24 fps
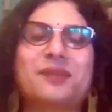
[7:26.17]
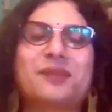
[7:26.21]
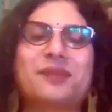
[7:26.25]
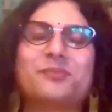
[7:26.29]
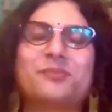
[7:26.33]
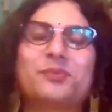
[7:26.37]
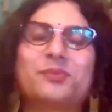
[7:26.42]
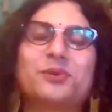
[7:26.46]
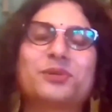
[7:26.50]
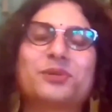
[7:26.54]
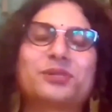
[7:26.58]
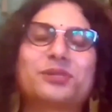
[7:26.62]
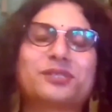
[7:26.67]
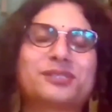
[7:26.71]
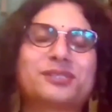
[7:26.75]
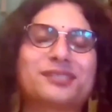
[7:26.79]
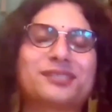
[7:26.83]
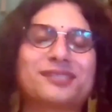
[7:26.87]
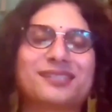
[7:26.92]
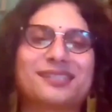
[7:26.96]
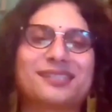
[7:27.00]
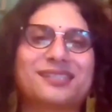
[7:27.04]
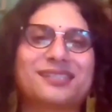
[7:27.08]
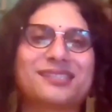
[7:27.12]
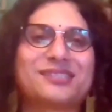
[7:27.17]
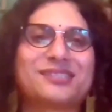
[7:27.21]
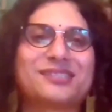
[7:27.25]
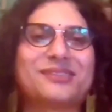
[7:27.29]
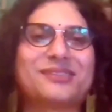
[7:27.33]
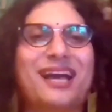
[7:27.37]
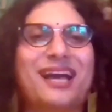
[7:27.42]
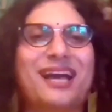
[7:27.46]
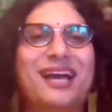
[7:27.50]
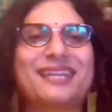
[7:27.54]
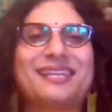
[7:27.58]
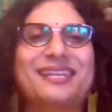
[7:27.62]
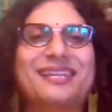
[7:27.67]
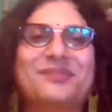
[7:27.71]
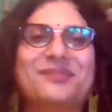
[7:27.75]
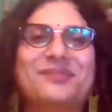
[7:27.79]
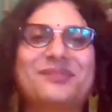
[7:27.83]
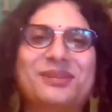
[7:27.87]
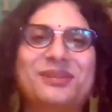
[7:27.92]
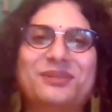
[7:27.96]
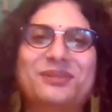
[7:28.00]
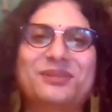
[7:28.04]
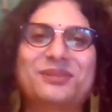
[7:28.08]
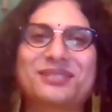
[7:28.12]
and books, so I deal
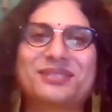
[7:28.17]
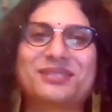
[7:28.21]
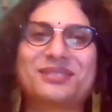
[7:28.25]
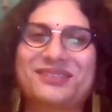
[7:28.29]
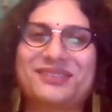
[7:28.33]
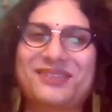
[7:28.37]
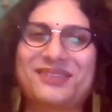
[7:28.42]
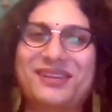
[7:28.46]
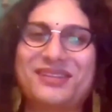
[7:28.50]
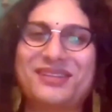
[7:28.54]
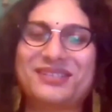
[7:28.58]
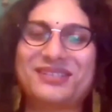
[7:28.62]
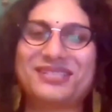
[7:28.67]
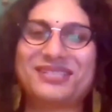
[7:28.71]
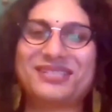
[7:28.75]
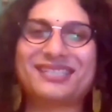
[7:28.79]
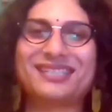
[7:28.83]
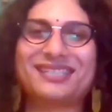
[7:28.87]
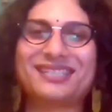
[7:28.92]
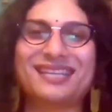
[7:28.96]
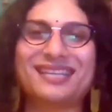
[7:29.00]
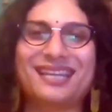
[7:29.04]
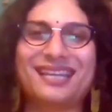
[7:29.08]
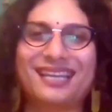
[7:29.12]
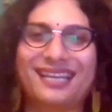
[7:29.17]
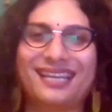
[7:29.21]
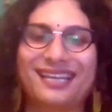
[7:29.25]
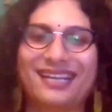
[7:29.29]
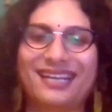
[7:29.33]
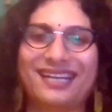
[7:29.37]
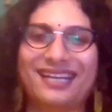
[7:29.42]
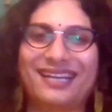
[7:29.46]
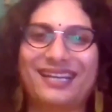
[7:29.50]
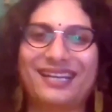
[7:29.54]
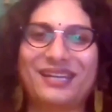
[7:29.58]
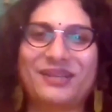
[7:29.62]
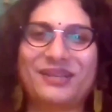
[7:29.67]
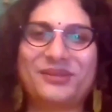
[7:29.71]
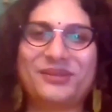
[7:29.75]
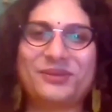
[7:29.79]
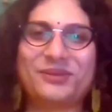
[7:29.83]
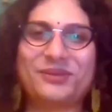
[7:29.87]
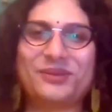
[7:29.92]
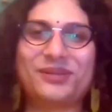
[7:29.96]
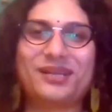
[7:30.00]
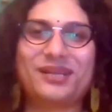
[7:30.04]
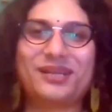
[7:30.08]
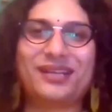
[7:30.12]
with those situations. You
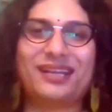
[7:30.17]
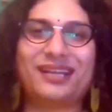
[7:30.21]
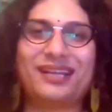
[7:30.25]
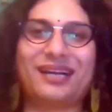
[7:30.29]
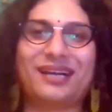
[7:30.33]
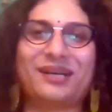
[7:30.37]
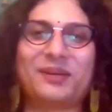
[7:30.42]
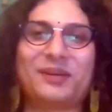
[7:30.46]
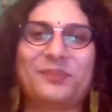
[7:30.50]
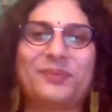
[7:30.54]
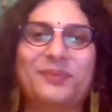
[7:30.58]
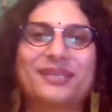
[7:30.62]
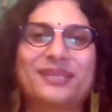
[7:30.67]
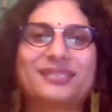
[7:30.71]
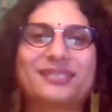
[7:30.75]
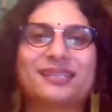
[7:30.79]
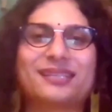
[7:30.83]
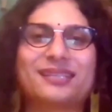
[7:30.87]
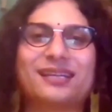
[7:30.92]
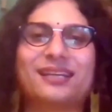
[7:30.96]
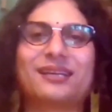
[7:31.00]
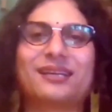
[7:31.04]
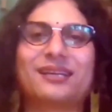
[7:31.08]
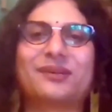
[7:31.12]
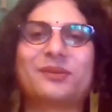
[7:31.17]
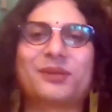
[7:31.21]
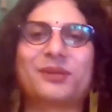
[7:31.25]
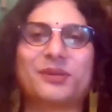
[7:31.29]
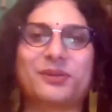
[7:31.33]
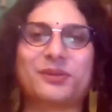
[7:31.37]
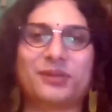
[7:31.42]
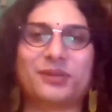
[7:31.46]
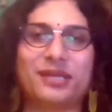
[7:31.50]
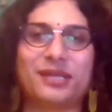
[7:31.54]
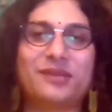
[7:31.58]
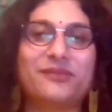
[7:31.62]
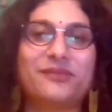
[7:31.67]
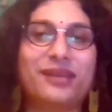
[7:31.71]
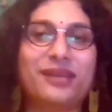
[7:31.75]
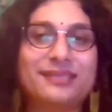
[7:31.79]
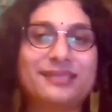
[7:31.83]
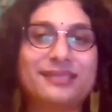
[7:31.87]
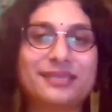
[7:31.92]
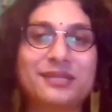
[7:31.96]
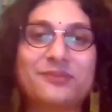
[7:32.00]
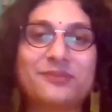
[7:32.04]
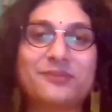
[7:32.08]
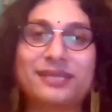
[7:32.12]
know, but
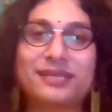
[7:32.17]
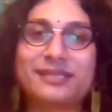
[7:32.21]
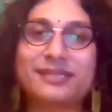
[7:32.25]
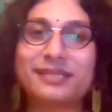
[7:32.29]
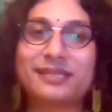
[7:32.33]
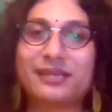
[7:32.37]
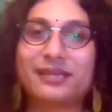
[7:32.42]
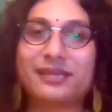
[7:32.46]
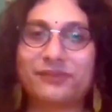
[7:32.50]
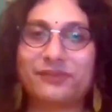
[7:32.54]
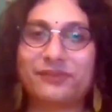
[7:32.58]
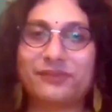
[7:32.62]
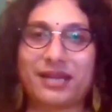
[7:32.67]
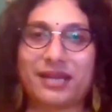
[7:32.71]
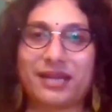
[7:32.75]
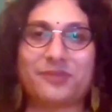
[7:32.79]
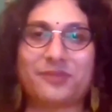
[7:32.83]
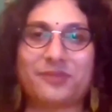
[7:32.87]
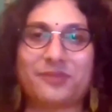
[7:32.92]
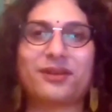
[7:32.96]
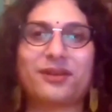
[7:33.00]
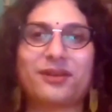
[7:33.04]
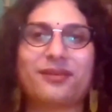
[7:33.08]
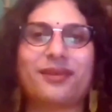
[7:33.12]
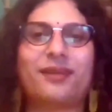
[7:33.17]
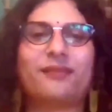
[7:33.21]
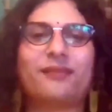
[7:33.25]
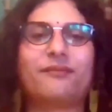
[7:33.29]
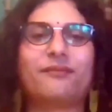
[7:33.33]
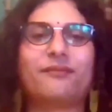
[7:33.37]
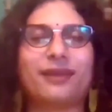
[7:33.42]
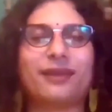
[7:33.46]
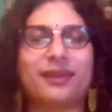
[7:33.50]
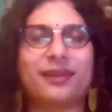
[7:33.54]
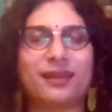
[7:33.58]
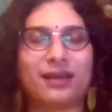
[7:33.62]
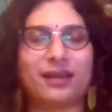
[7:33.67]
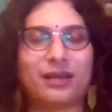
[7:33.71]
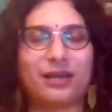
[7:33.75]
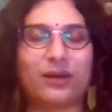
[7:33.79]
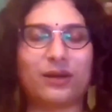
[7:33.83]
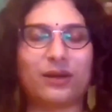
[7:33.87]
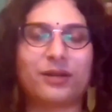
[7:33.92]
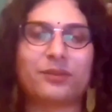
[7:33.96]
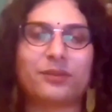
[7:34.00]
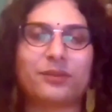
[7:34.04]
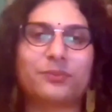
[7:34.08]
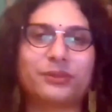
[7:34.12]
investing myself in library and reading a
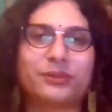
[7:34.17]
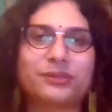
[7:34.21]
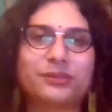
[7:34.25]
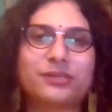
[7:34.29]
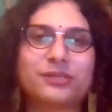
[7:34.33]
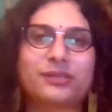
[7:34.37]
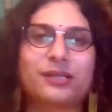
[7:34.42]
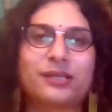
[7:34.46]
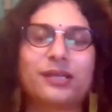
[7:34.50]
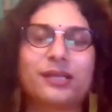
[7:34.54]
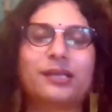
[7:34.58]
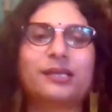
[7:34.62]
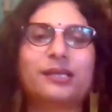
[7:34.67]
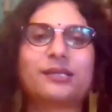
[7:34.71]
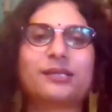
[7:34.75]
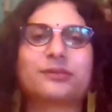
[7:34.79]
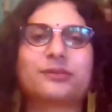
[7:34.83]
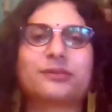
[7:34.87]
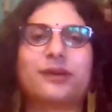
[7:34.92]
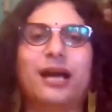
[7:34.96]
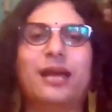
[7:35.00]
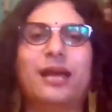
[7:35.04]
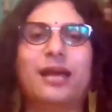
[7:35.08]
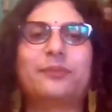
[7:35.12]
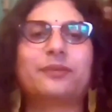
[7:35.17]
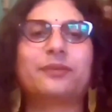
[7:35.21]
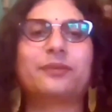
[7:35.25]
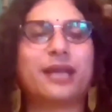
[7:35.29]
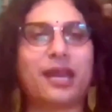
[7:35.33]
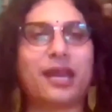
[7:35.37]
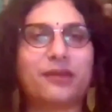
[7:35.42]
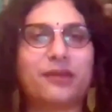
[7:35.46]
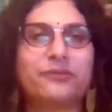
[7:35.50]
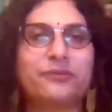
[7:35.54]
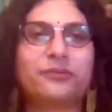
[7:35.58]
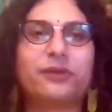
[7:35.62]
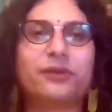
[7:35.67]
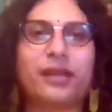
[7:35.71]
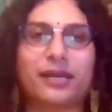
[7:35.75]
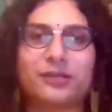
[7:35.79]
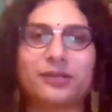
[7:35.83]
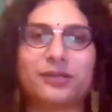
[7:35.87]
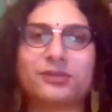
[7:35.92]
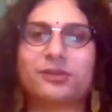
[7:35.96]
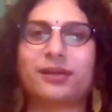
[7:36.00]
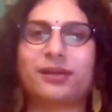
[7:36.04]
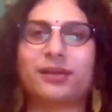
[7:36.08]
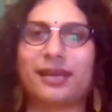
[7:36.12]
lot of books. So I'm grateful
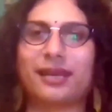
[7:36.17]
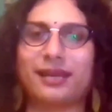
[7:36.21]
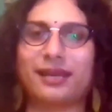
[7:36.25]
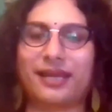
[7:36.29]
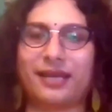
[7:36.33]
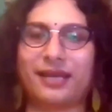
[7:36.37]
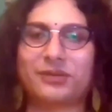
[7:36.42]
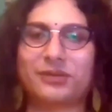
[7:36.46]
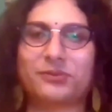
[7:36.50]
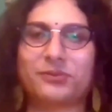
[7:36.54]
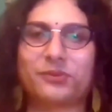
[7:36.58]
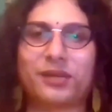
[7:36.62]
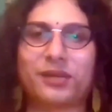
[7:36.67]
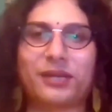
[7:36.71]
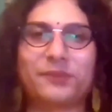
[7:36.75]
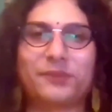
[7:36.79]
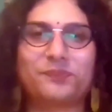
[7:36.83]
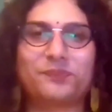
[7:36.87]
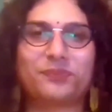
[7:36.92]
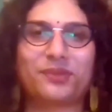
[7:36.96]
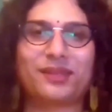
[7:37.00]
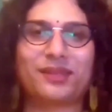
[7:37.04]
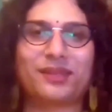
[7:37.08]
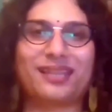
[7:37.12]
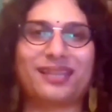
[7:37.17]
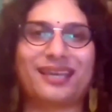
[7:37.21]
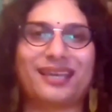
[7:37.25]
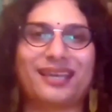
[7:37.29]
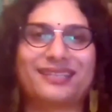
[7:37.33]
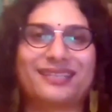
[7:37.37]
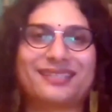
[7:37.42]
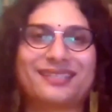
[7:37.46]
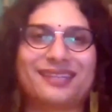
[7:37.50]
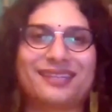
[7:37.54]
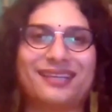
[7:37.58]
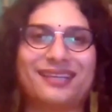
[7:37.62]
actually in that way that